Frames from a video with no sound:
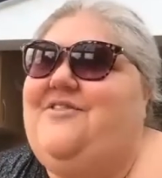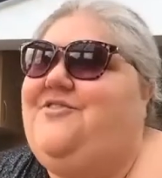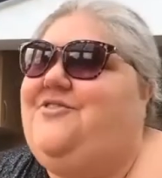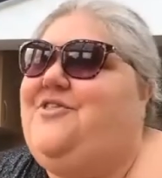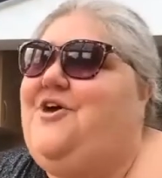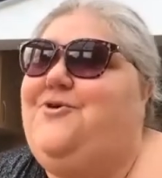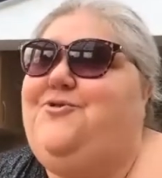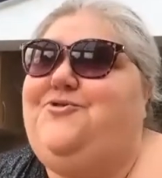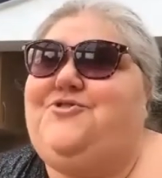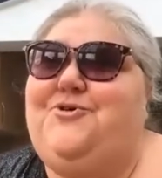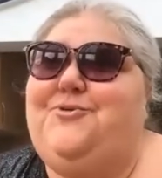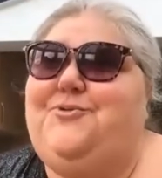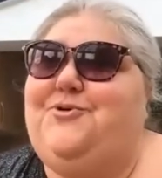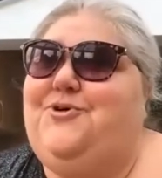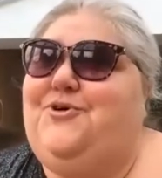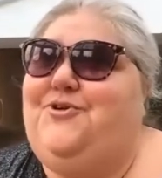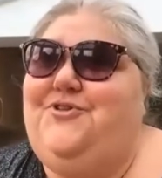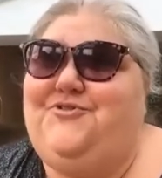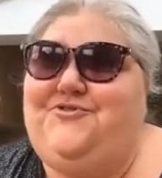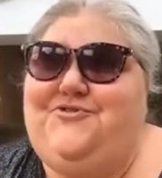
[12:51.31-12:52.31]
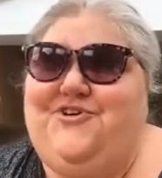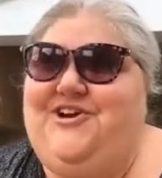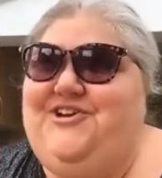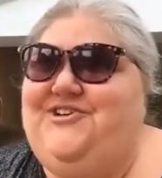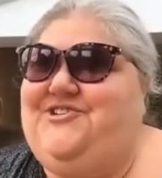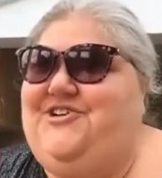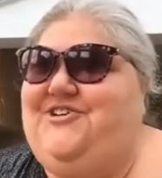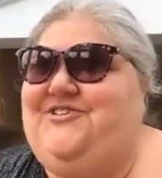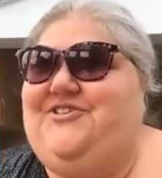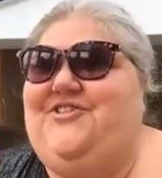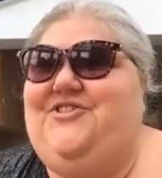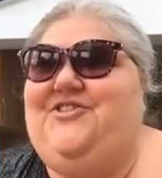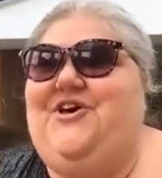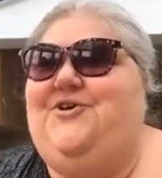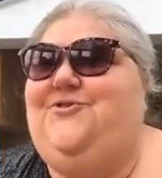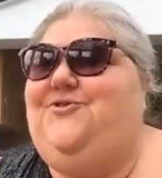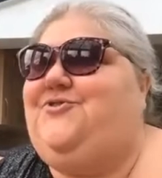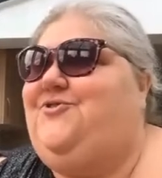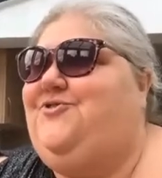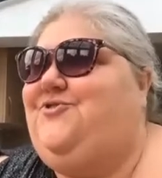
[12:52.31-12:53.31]
those who were on the fringes and
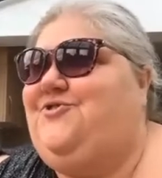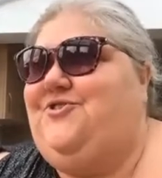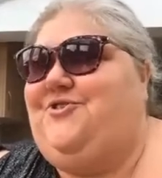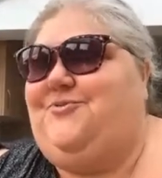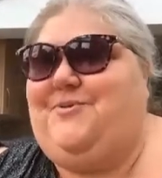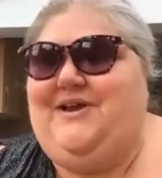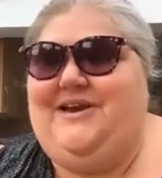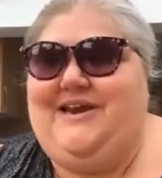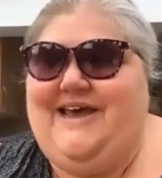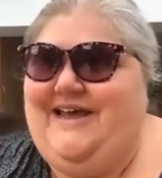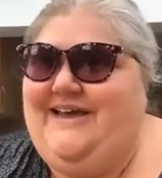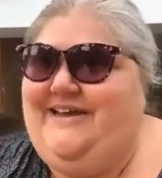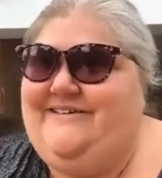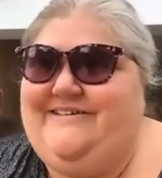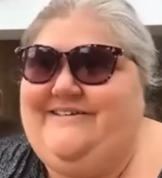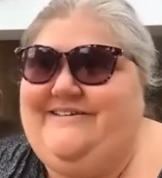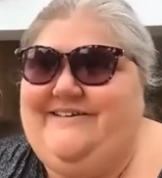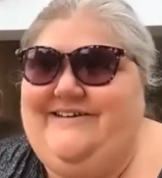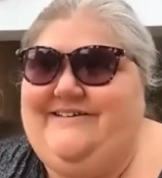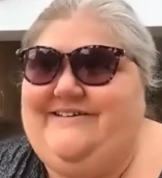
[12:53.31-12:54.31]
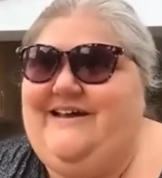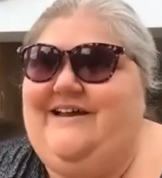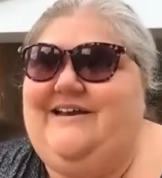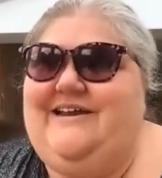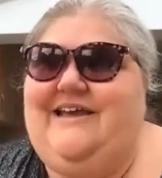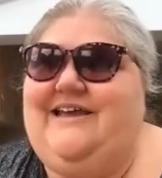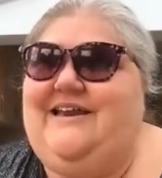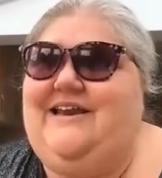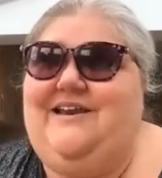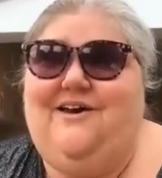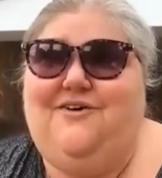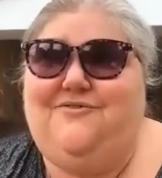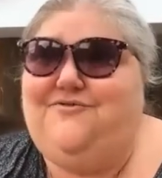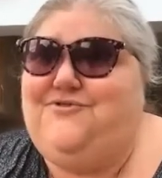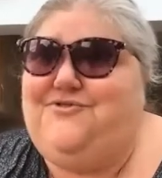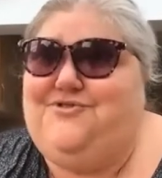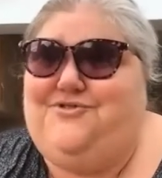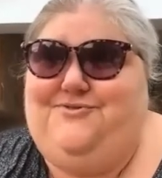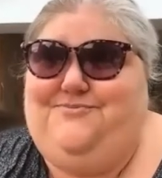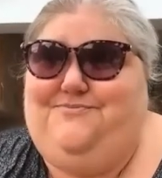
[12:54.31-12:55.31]
those who should have been hated, and he
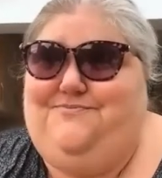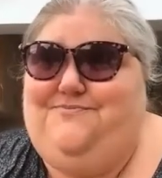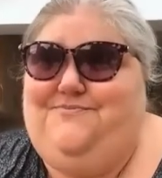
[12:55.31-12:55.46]
loved them.